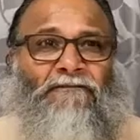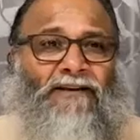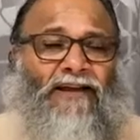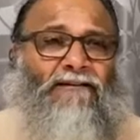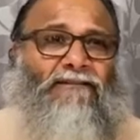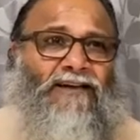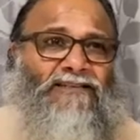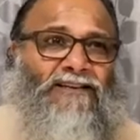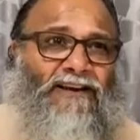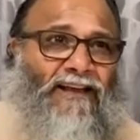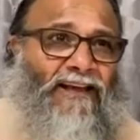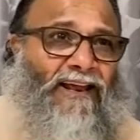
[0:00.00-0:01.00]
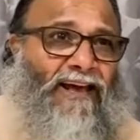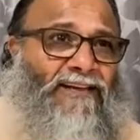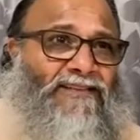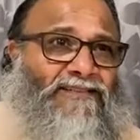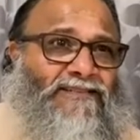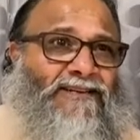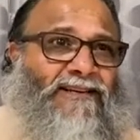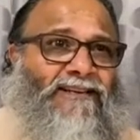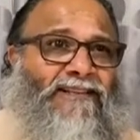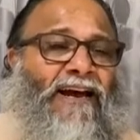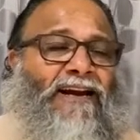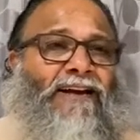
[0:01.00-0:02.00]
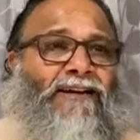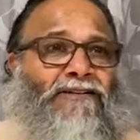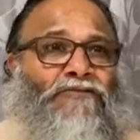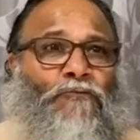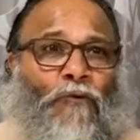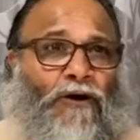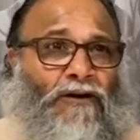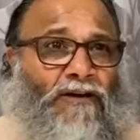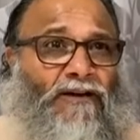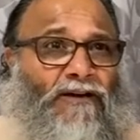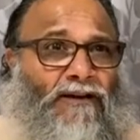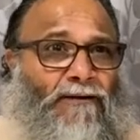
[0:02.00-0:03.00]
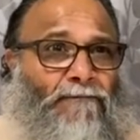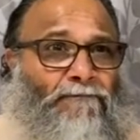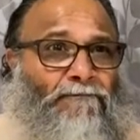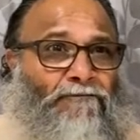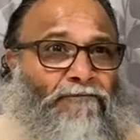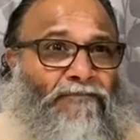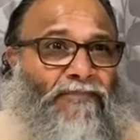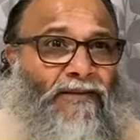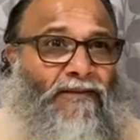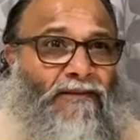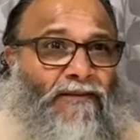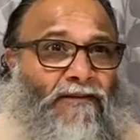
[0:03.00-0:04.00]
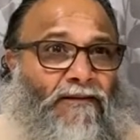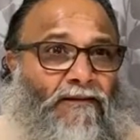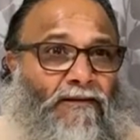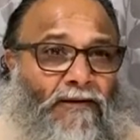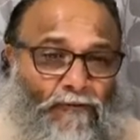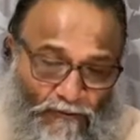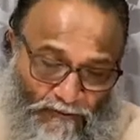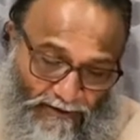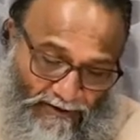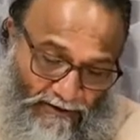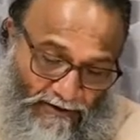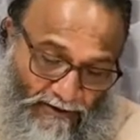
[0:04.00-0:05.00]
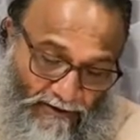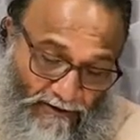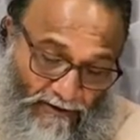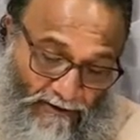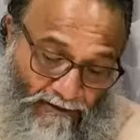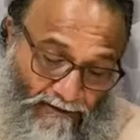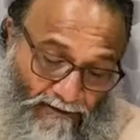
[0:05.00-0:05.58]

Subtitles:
wave has realized that it is water, it was meditating.